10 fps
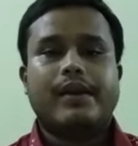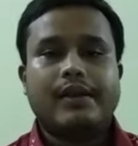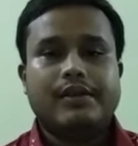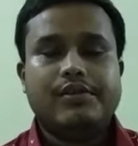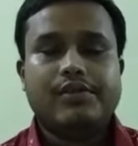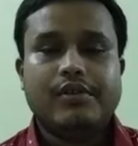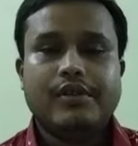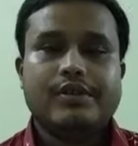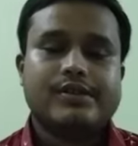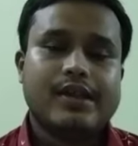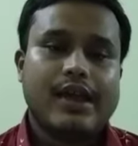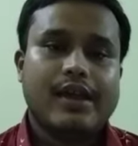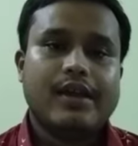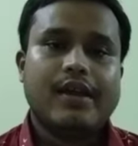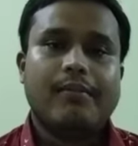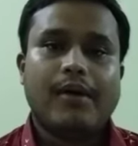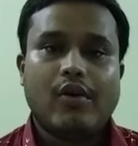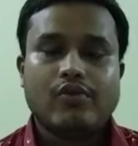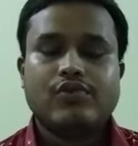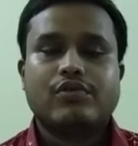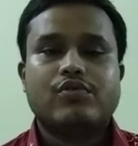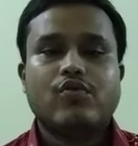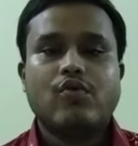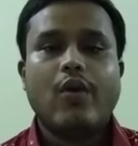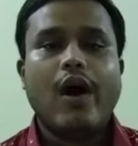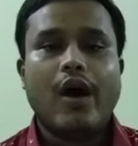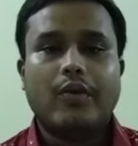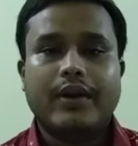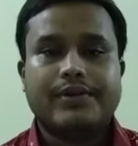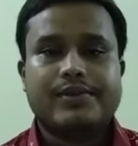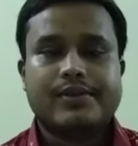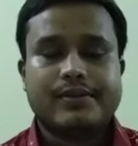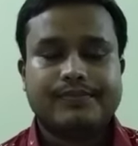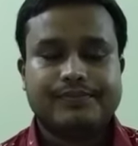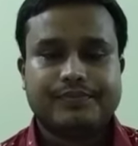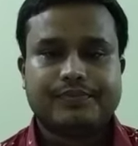narrator is saying about two owlets.